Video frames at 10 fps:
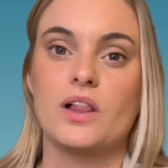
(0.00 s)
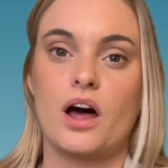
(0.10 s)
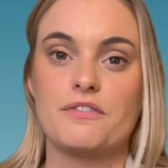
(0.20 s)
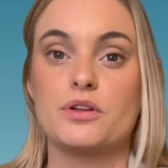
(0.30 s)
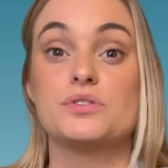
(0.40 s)
A
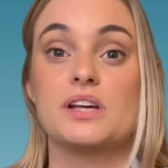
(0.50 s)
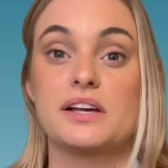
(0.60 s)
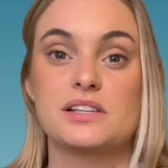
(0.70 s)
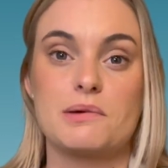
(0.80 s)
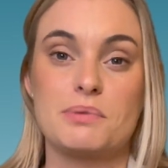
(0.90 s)
lot of those
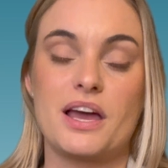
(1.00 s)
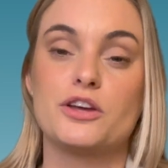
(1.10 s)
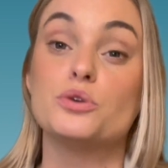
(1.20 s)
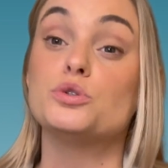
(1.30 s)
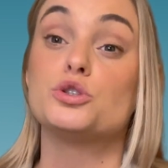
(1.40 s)
things can be a
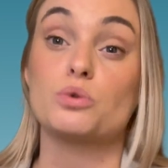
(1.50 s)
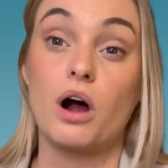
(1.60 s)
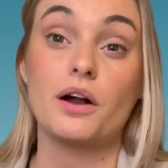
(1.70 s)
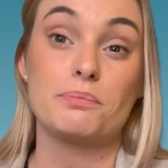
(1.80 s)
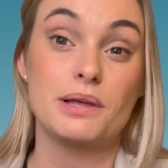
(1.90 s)
huge
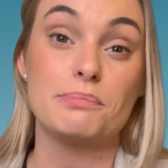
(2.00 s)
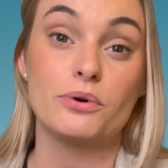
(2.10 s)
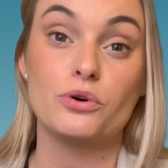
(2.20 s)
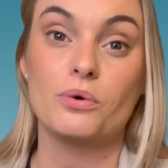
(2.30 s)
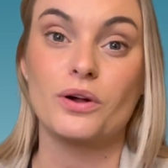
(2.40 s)
draw to
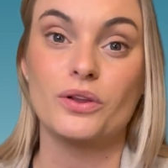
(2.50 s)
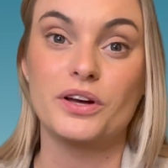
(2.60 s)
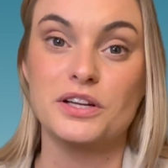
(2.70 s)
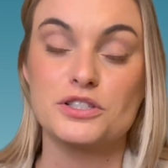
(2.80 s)
people who are looking